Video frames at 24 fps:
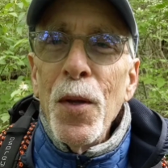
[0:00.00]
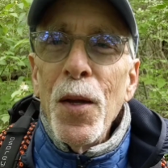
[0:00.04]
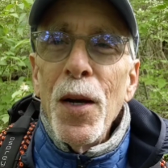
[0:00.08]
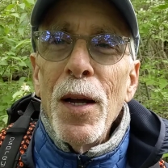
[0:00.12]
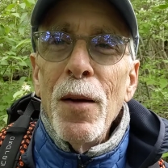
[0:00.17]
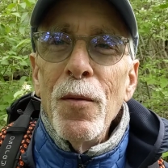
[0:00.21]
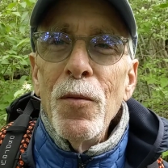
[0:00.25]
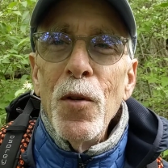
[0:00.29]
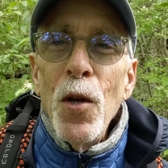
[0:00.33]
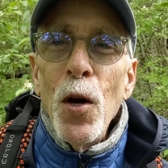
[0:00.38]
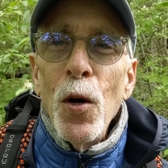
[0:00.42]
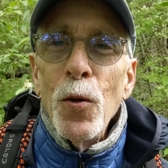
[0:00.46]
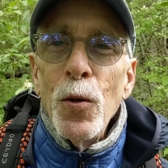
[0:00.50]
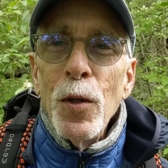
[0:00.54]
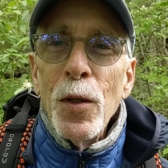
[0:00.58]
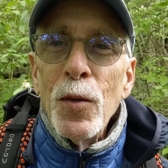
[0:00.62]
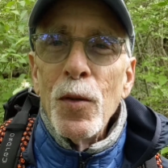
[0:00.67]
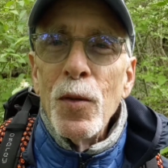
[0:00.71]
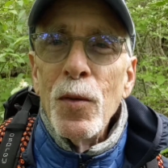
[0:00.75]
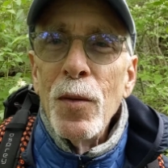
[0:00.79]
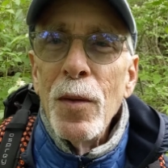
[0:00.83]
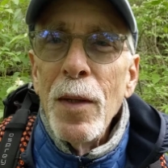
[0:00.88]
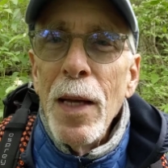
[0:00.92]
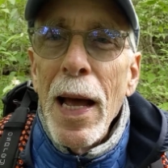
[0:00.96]
that I've
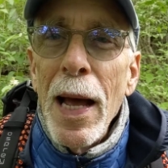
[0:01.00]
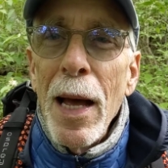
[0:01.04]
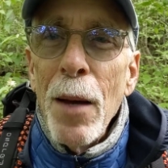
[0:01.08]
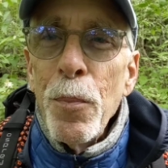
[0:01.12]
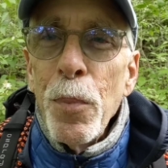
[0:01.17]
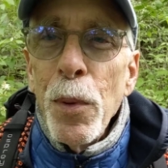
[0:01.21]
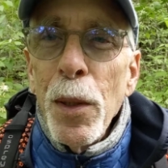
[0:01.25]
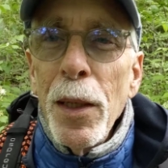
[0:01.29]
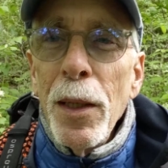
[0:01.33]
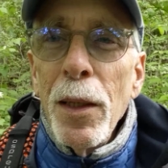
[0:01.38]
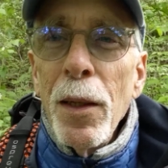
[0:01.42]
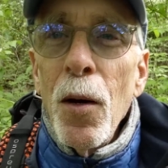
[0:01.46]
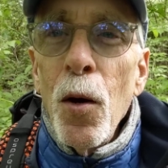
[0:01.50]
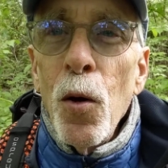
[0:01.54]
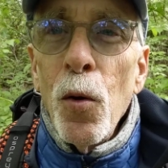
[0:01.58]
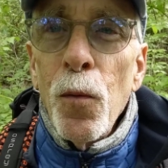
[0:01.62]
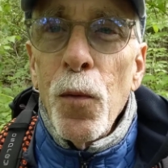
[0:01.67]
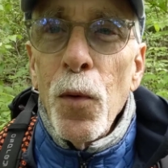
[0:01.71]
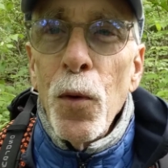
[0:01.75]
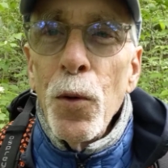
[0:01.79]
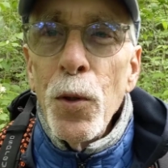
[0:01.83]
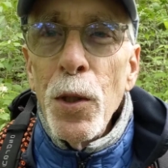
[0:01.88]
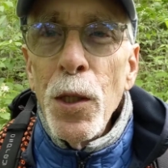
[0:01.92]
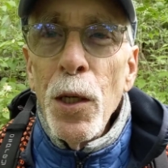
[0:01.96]
noticed happening
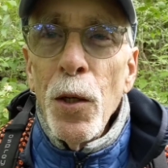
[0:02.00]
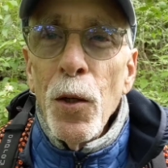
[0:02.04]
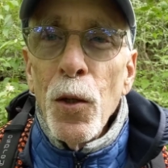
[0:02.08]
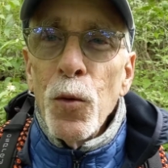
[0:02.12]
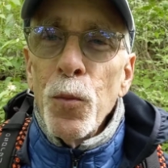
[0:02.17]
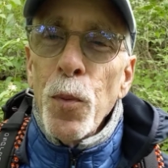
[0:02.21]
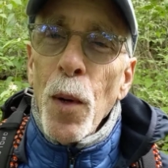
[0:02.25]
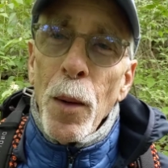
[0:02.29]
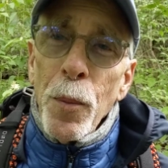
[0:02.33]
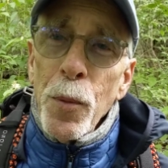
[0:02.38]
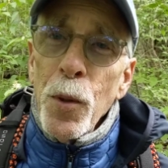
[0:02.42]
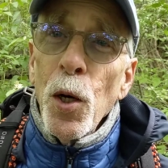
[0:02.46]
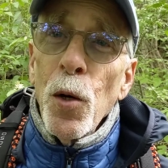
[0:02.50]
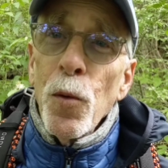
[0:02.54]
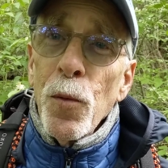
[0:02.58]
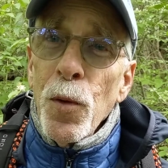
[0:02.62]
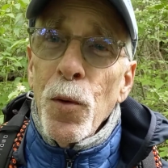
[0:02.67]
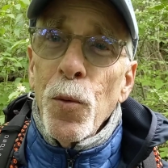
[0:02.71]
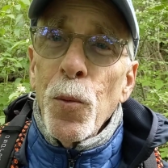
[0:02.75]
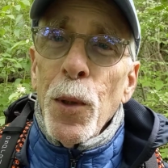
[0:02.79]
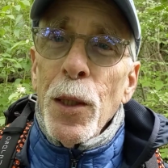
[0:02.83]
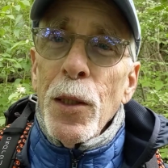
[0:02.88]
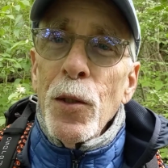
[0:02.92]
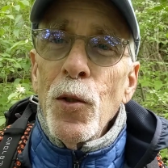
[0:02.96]
over the years, probably over
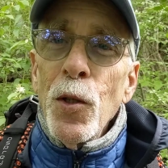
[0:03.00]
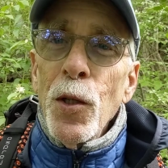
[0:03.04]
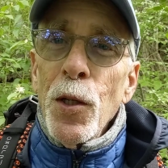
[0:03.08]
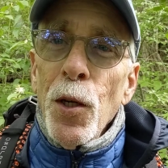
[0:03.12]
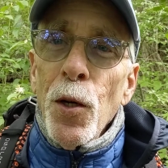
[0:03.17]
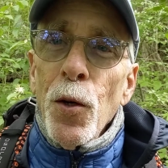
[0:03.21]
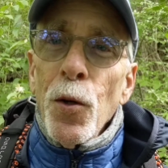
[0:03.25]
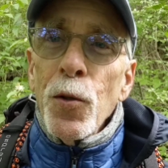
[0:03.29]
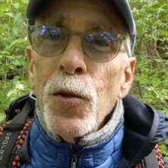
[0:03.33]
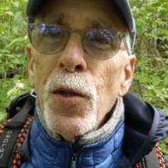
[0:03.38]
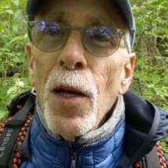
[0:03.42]
the recent years,